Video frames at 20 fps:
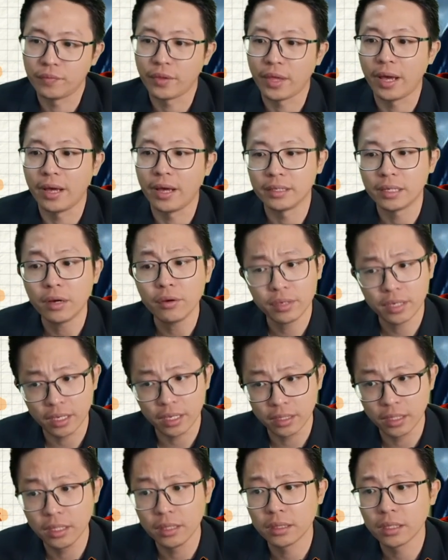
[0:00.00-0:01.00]
Now you
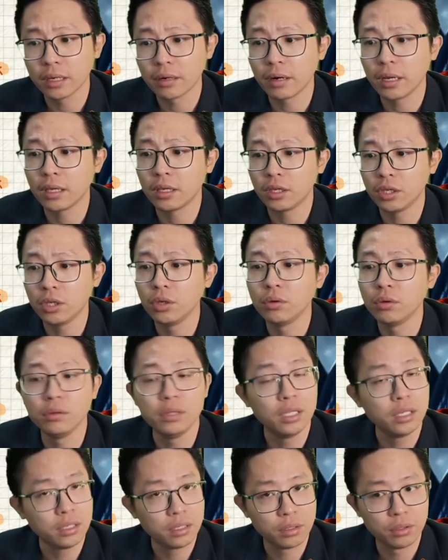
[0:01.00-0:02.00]
can integrate Q
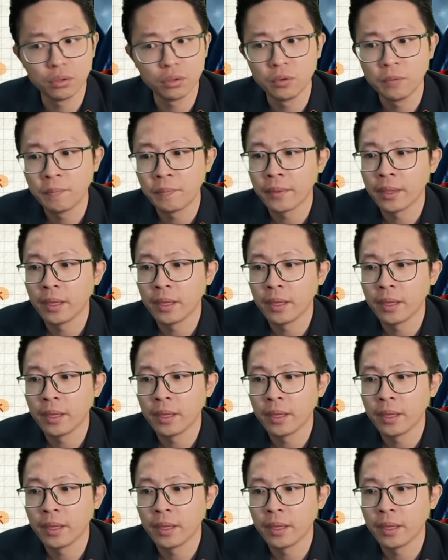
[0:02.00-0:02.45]
dQ.